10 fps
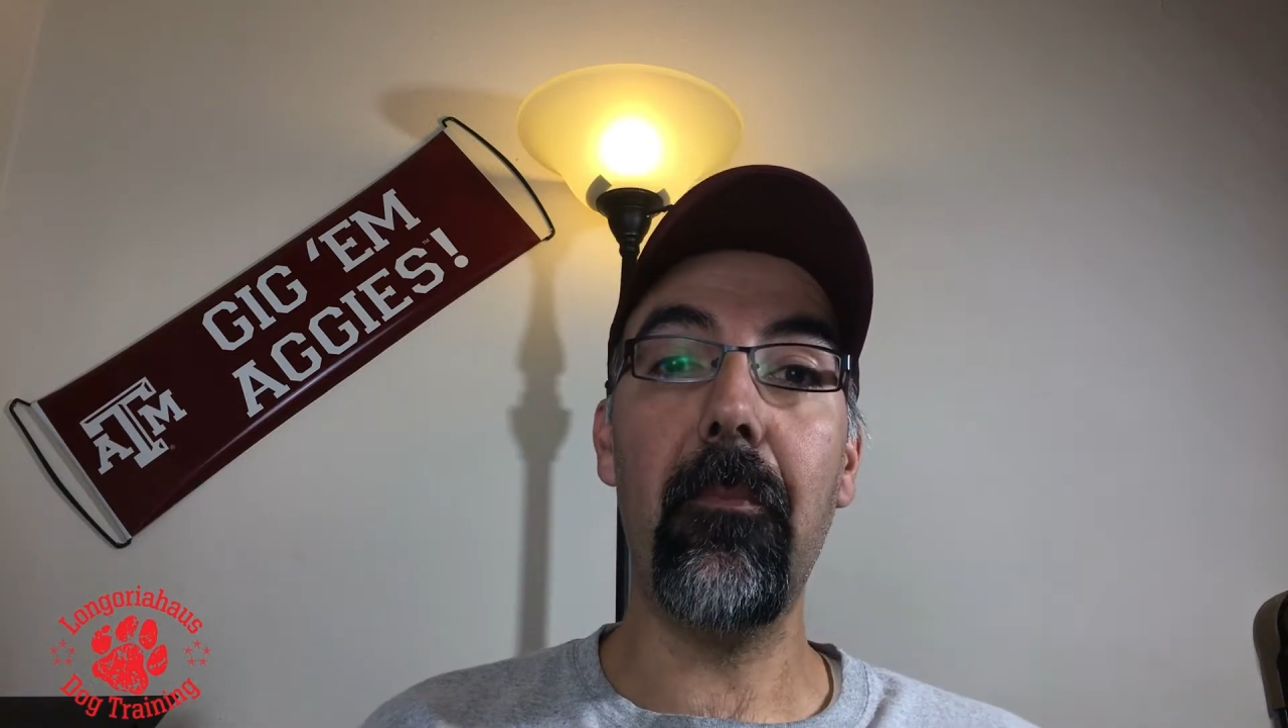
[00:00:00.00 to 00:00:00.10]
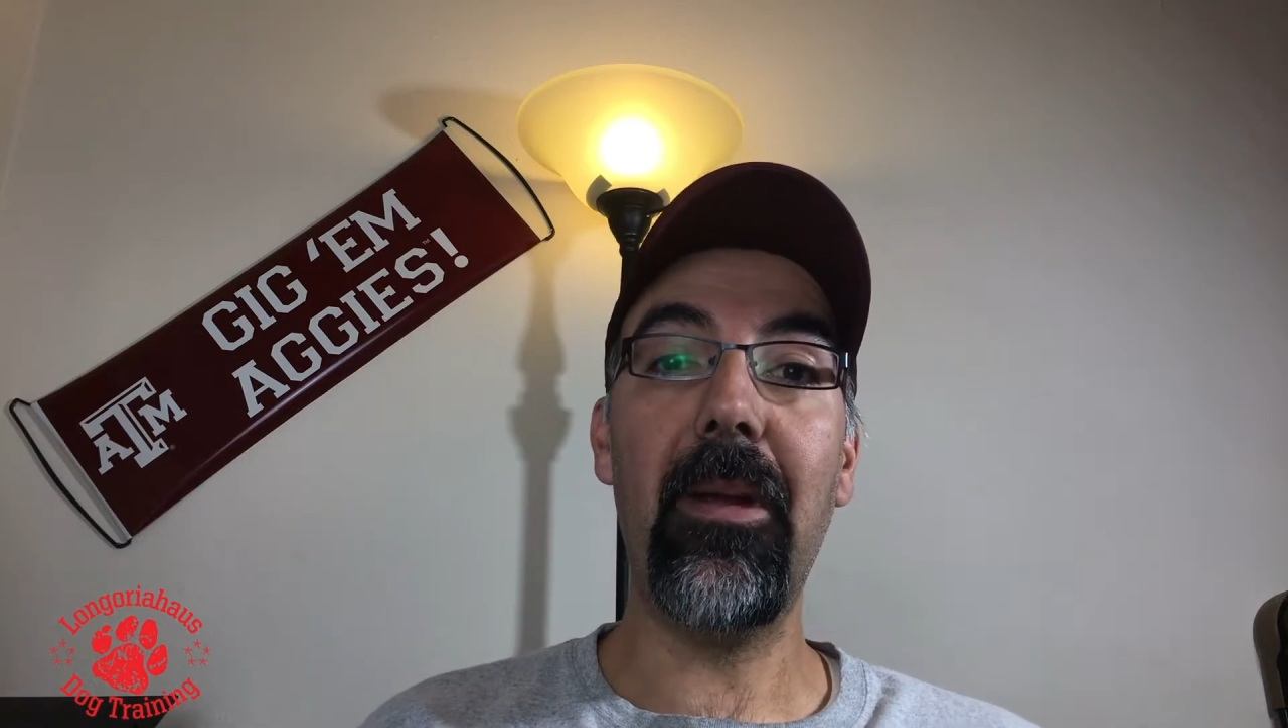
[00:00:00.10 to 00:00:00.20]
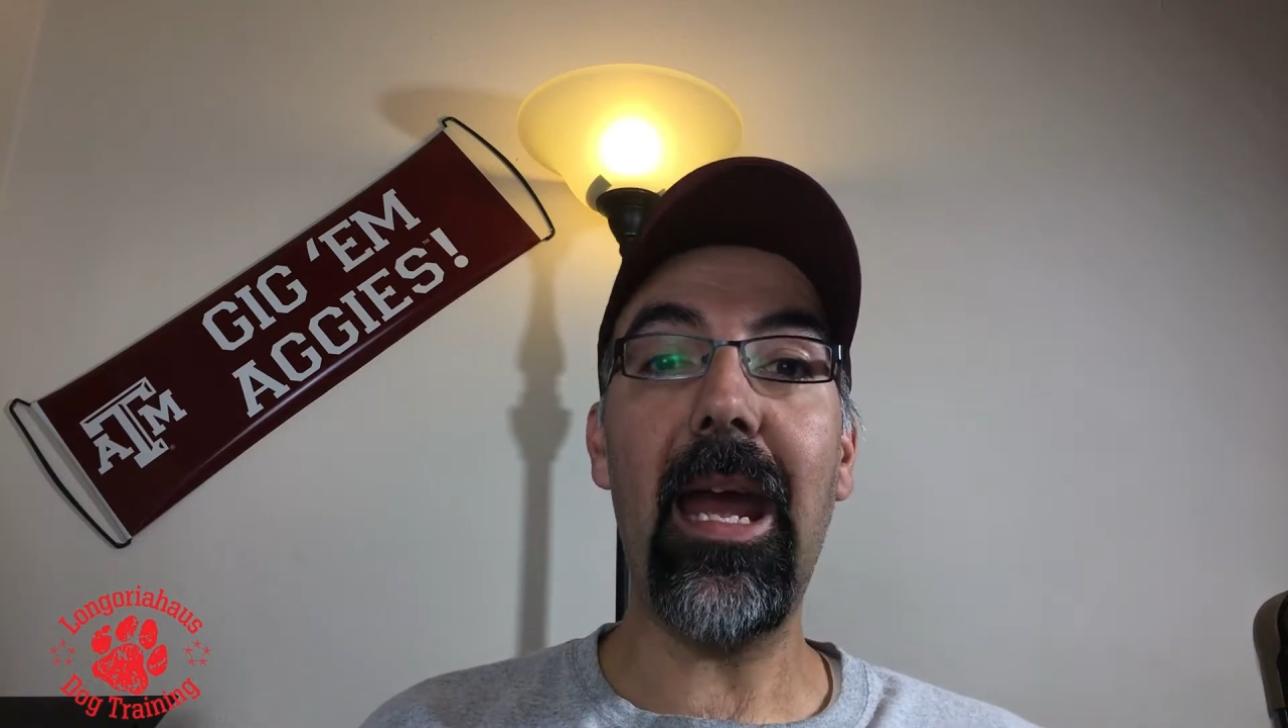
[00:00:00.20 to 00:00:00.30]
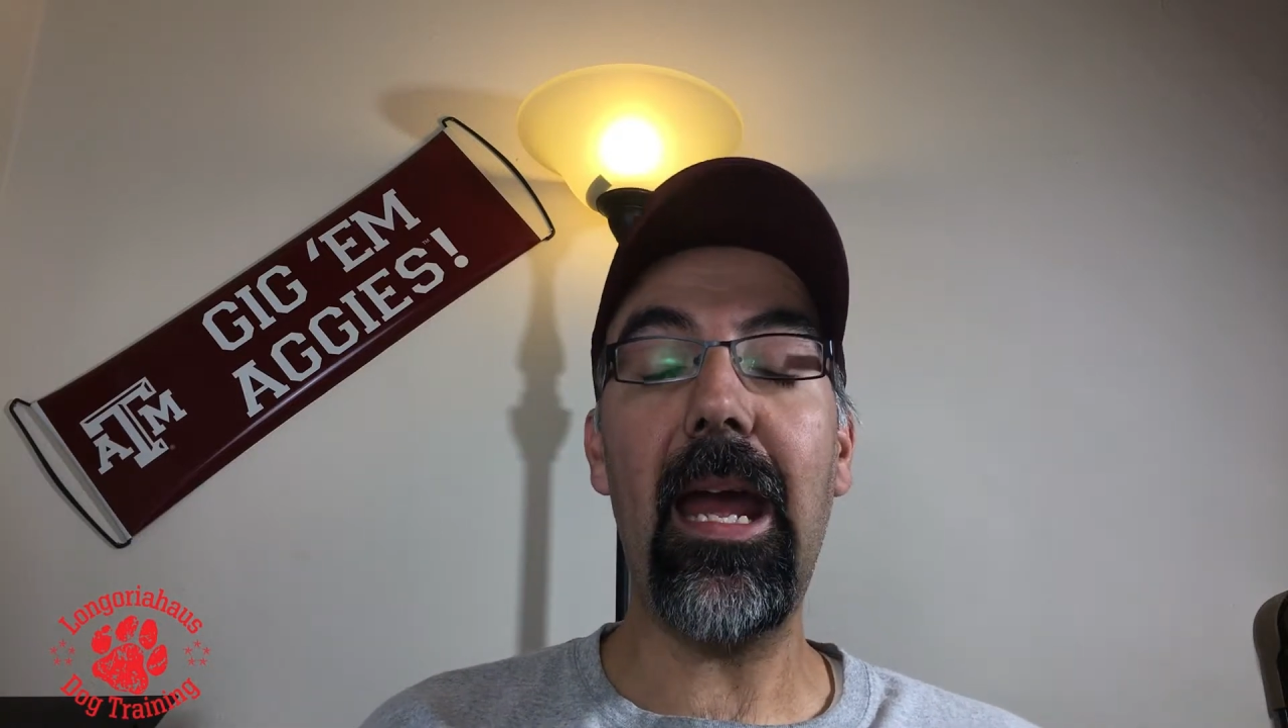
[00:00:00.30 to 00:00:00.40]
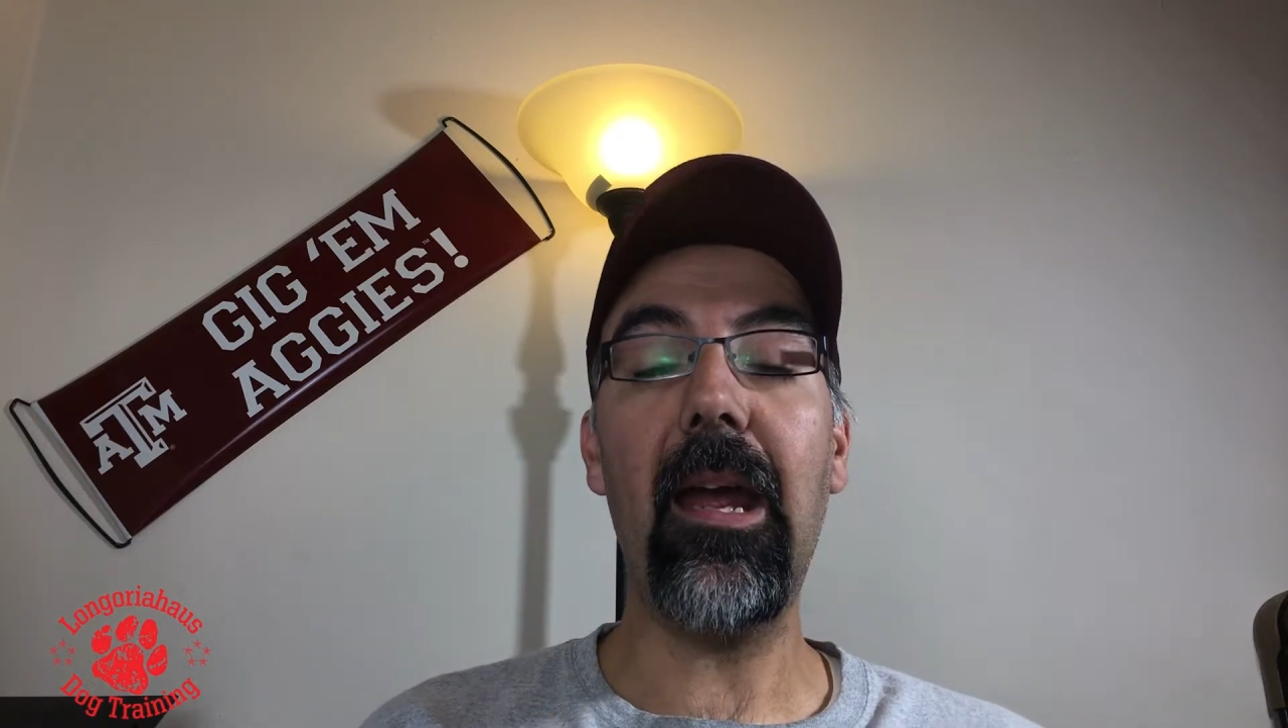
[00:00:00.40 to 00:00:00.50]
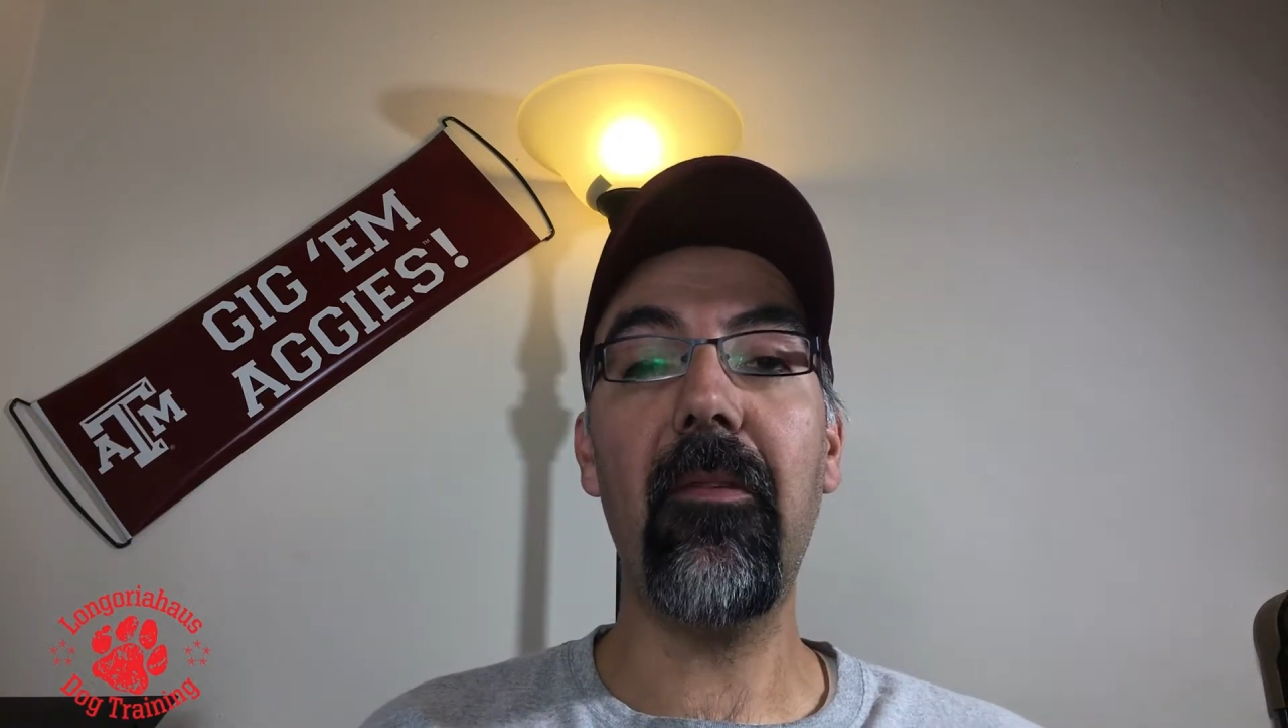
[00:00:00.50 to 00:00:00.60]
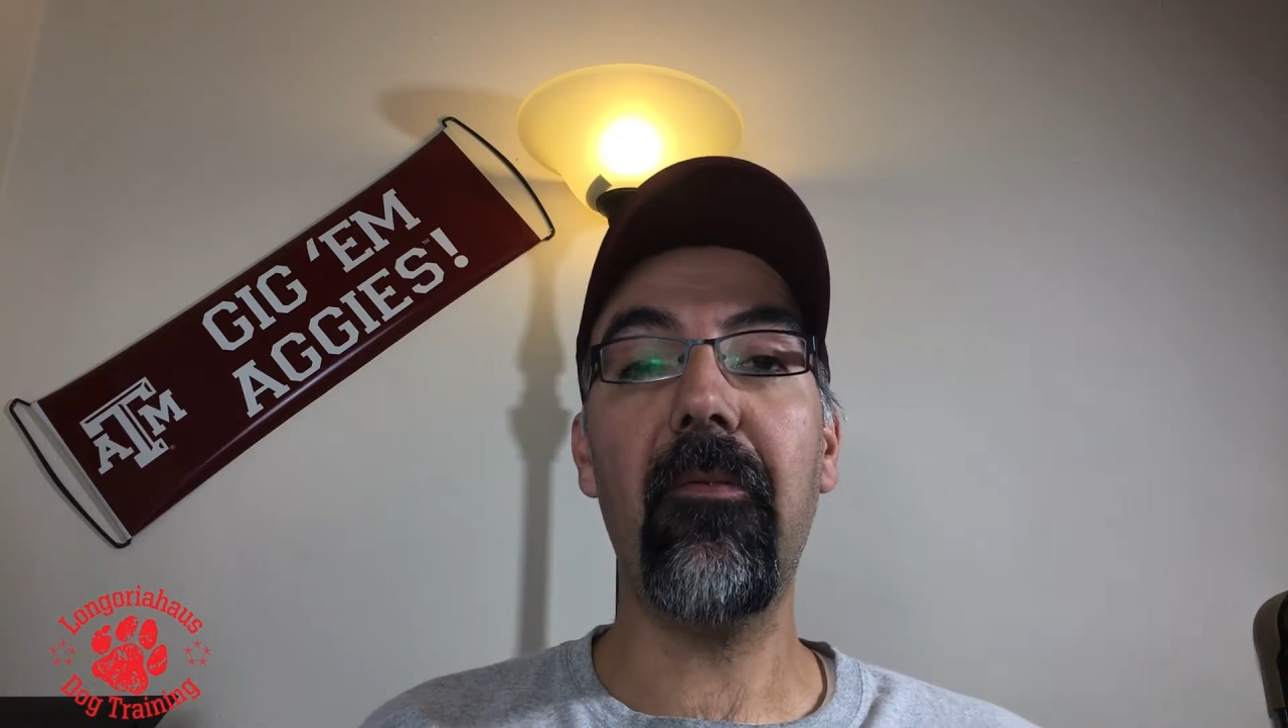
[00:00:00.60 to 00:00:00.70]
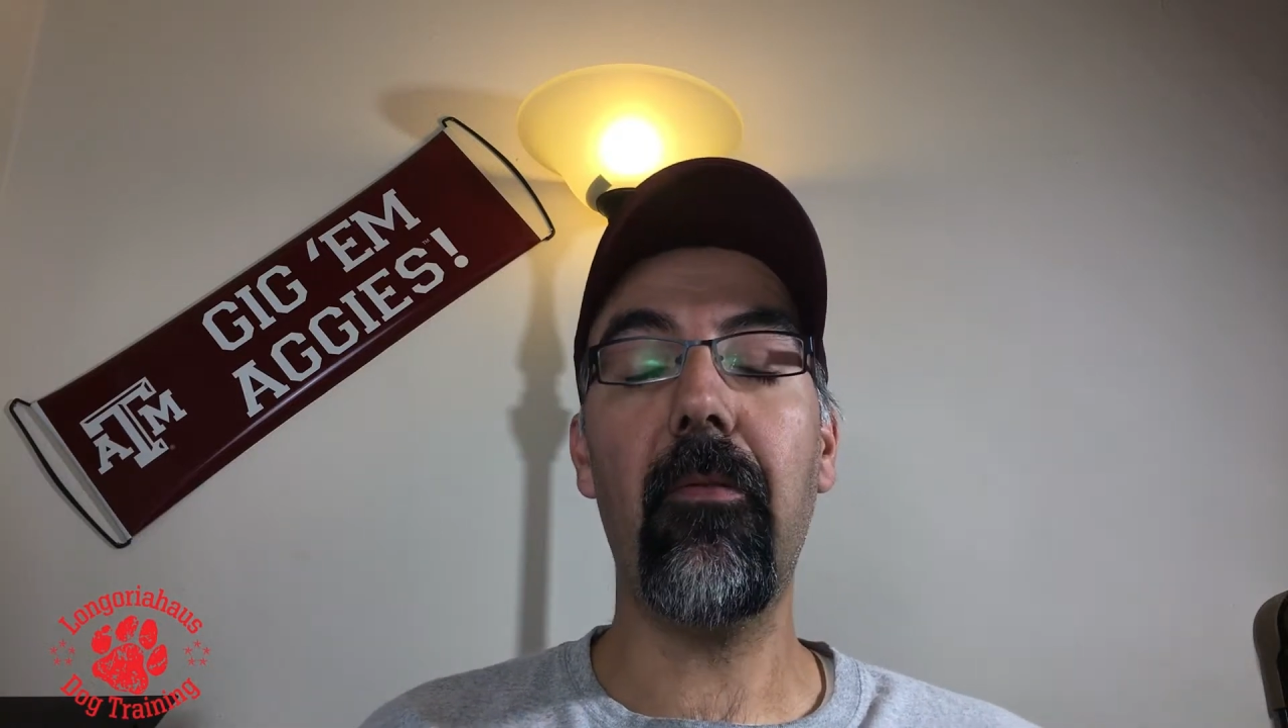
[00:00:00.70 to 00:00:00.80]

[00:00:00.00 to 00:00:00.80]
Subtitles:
behave